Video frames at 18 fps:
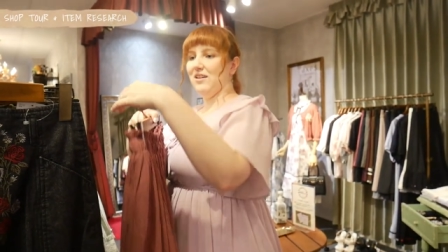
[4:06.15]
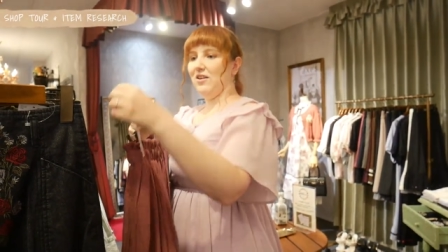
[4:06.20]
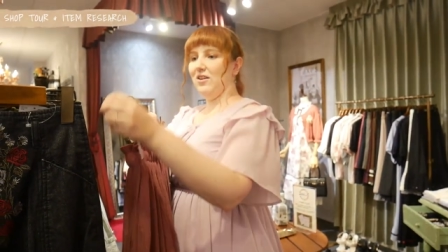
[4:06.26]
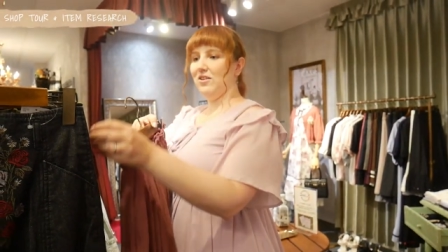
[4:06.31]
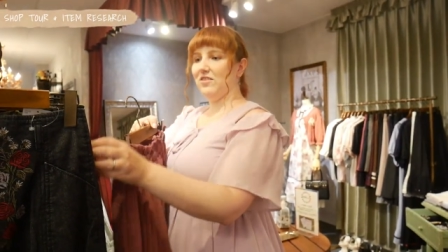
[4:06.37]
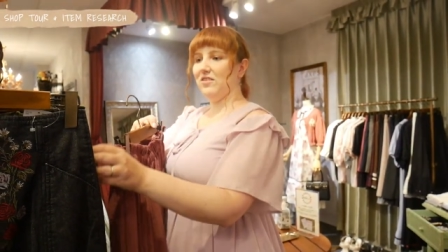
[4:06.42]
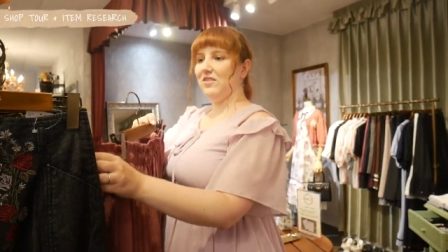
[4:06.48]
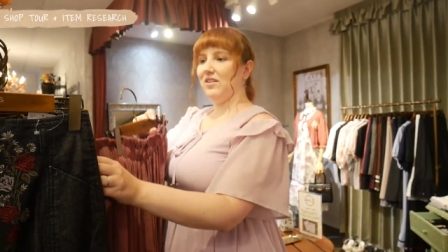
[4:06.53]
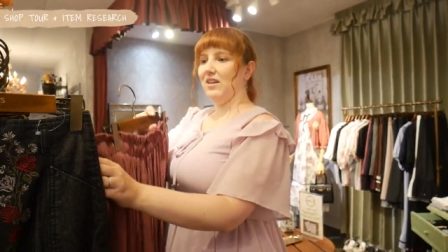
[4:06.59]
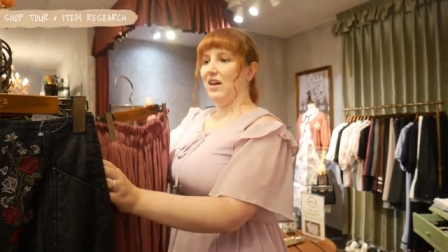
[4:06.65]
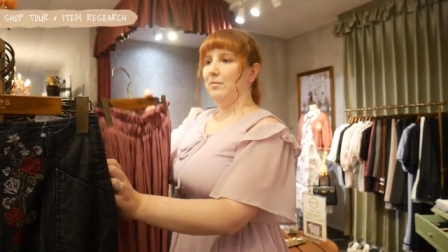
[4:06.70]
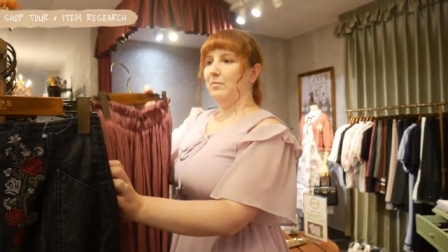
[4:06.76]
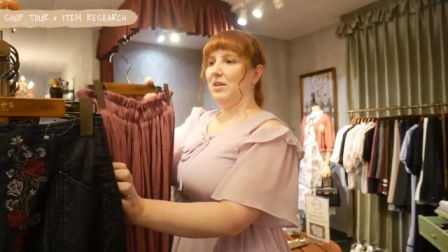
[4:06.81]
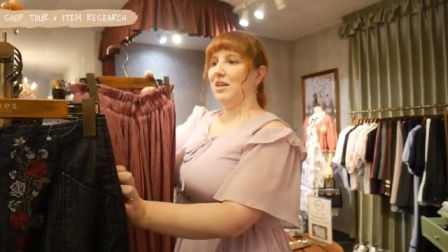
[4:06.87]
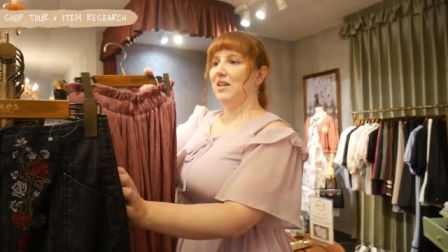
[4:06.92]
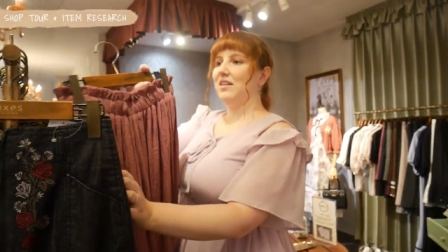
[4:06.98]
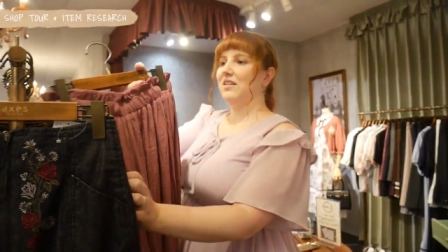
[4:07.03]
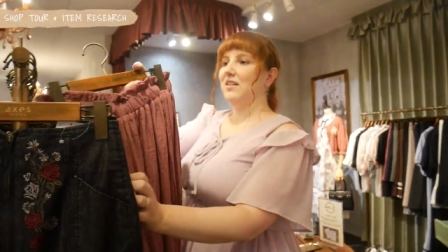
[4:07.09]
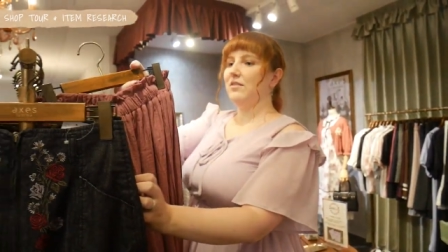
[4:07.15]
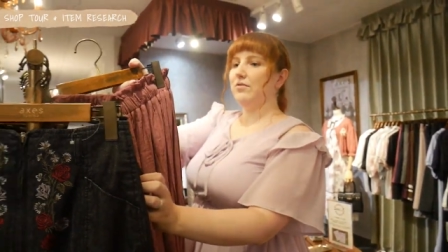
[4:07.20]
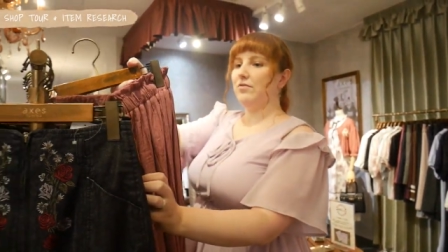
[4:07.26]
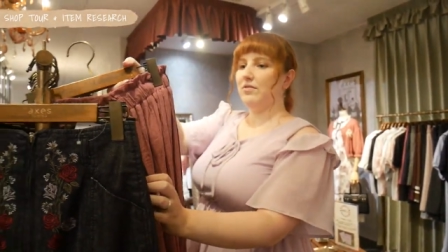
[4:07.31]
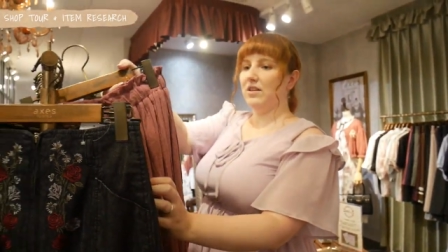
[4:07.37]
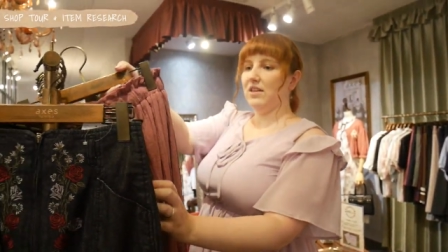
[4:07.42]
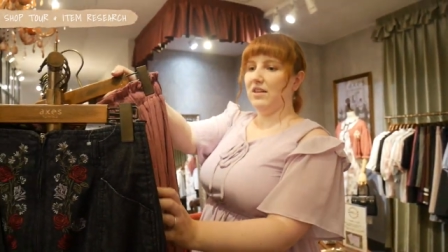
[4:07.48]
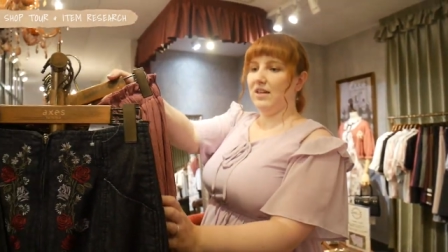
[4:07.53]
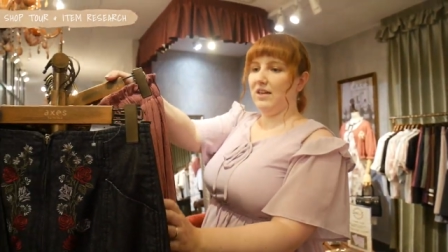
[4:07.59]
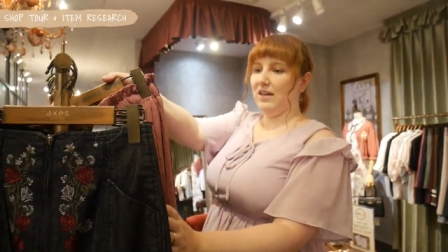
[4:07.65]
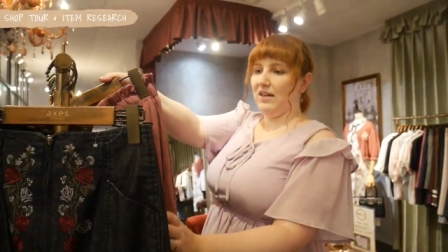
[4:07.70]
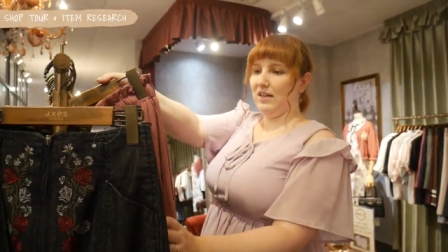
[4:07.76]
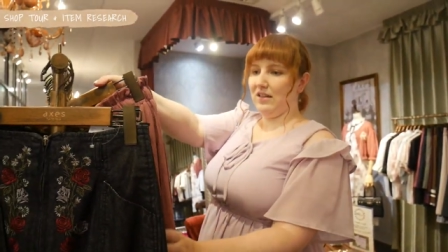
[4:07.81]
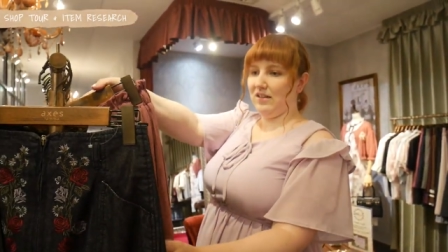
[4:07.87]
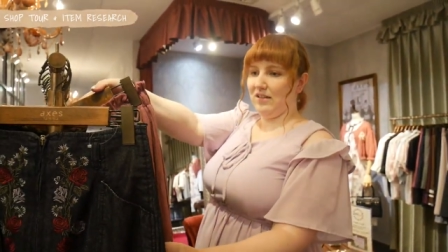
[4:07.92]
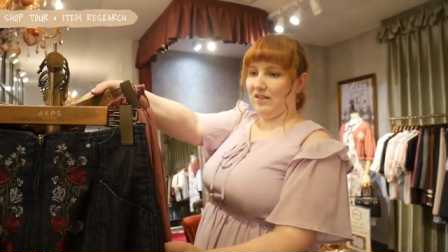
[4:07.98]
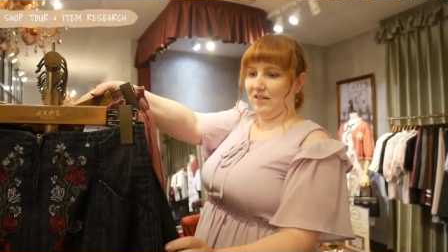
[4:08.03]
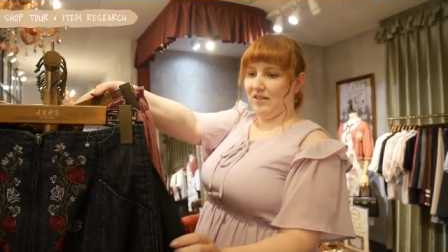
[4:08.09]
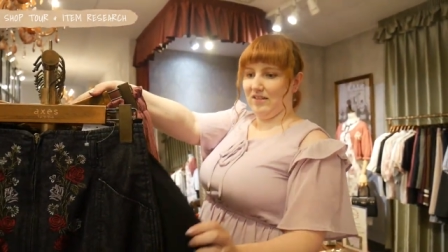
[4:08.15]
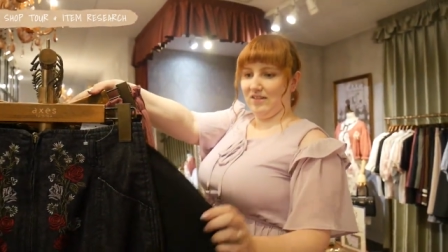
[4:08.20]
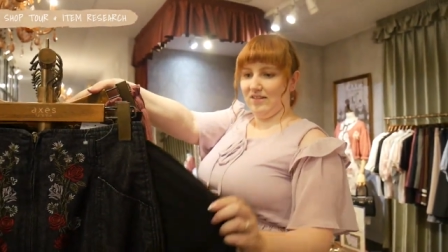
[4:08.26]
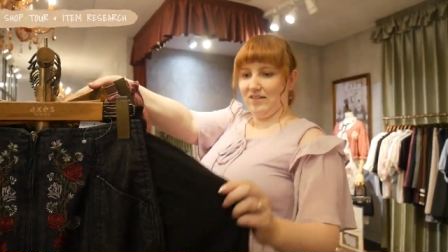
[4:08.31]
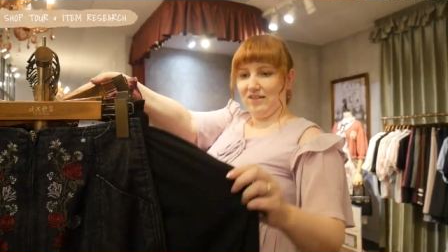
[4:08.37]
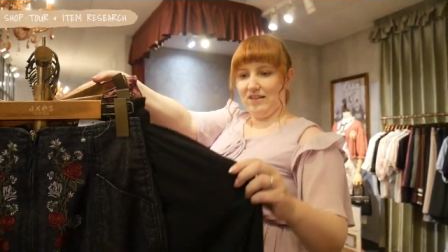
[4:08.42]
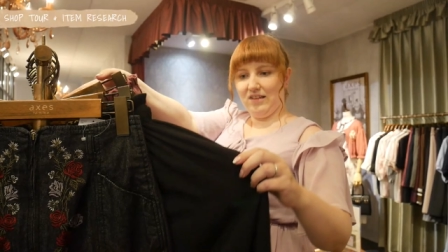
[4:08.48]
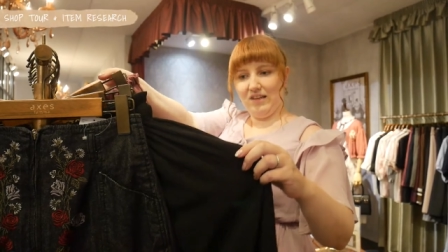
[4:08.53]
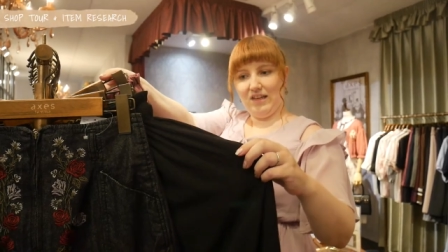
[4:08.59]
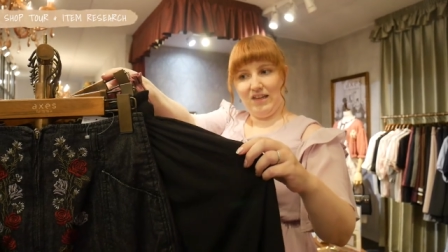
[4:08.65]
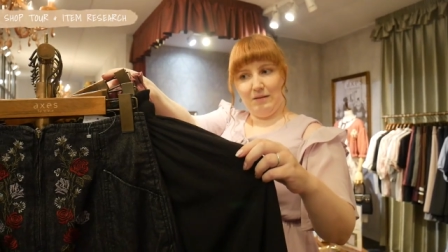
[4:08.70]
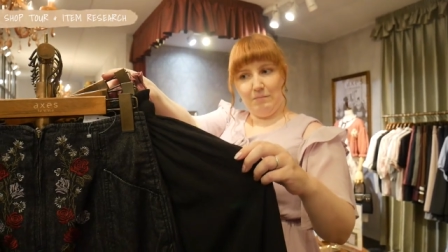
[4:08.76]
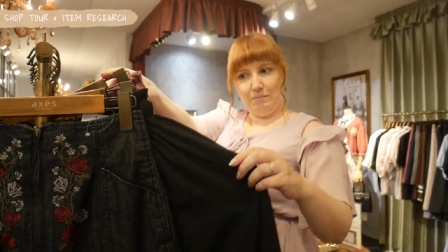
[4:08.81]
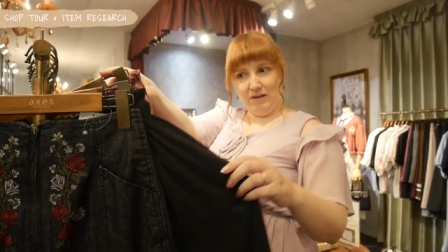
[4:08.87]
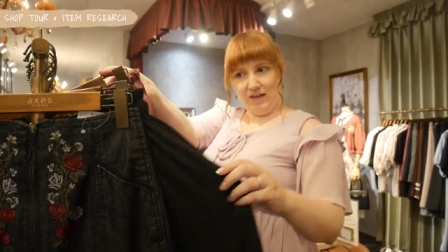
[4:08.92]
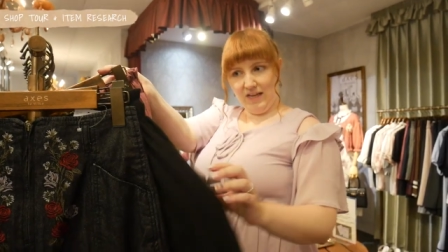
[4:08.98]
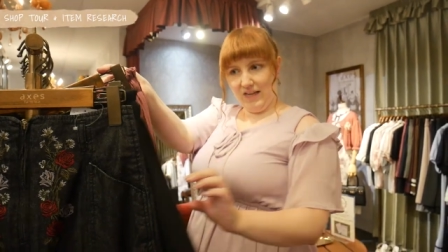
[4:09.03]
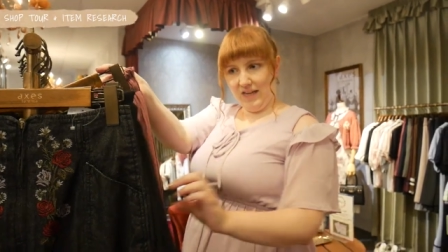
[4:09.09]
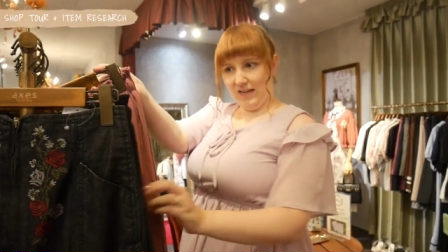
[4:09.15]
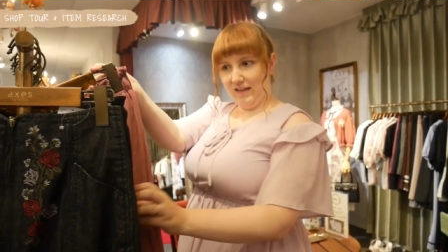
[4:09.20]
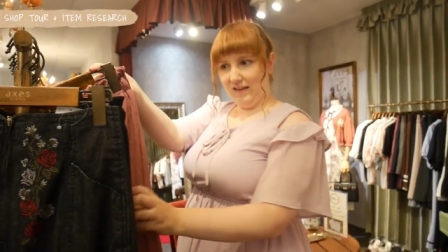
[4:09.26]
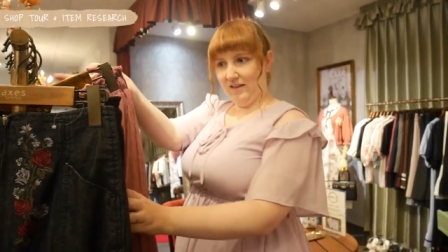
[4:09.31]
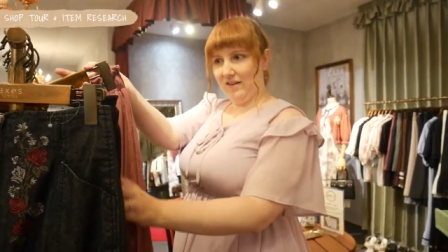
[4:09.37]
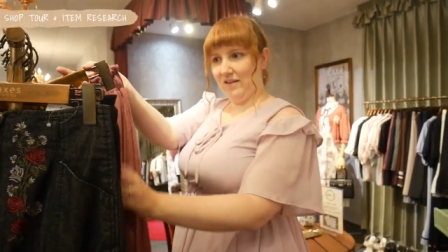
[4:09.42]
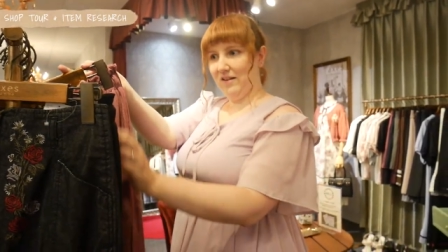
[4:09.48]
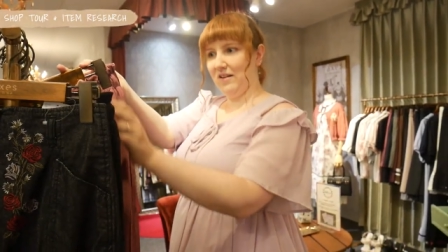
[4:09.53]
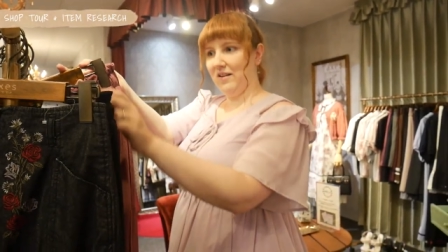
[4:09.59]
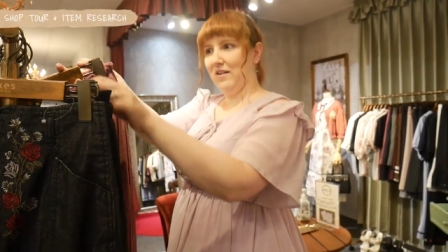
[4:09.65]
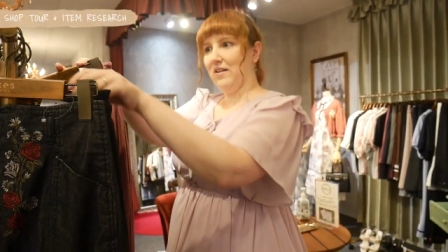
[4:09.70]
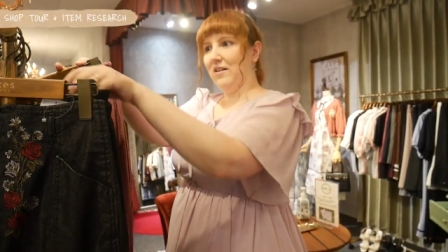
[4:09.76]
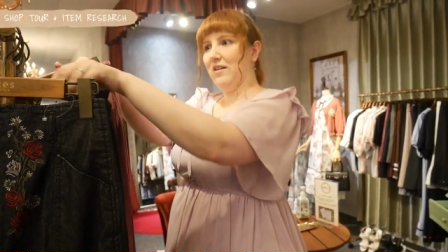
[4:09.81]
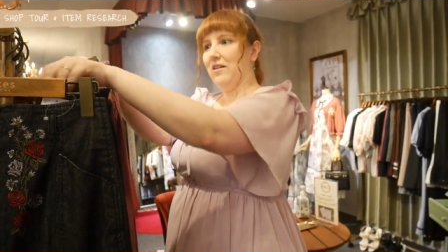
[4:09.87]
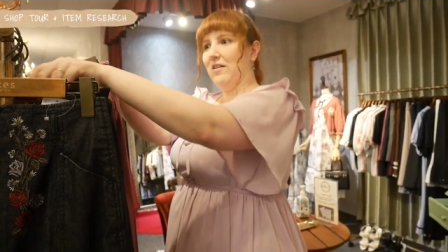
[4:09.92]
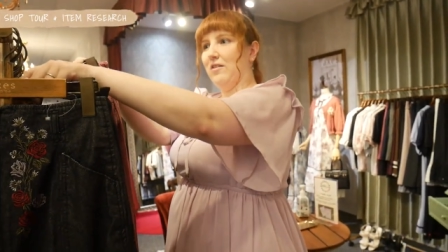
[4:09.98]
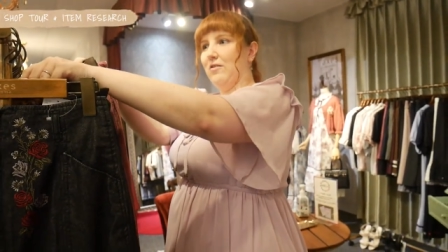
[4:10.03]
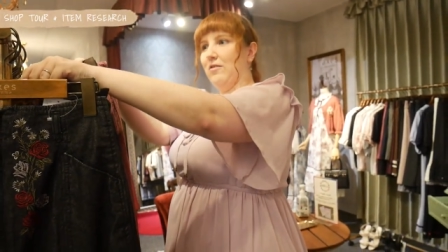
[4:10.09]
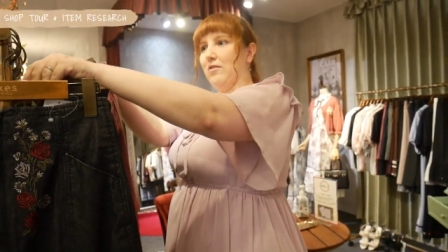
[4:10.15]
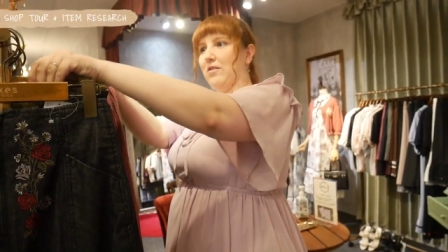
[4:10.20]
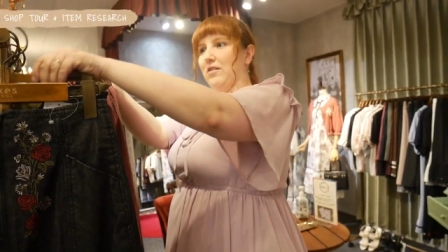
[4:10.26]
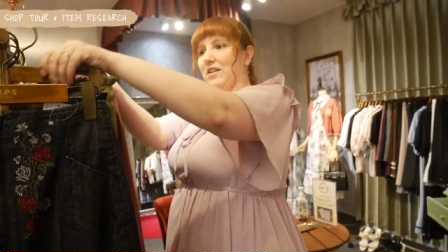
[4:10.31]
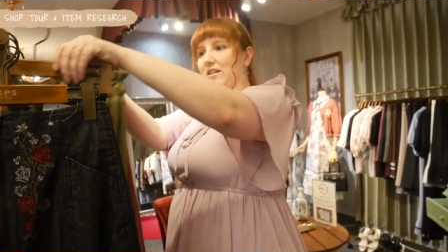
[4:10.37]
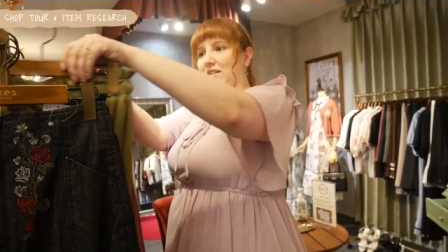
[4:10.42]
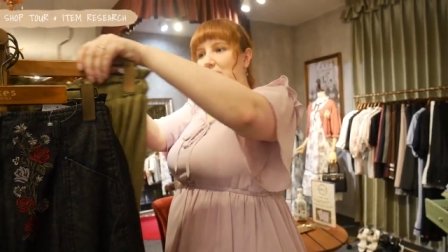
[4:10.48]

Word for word: Also coming in different colors like black or in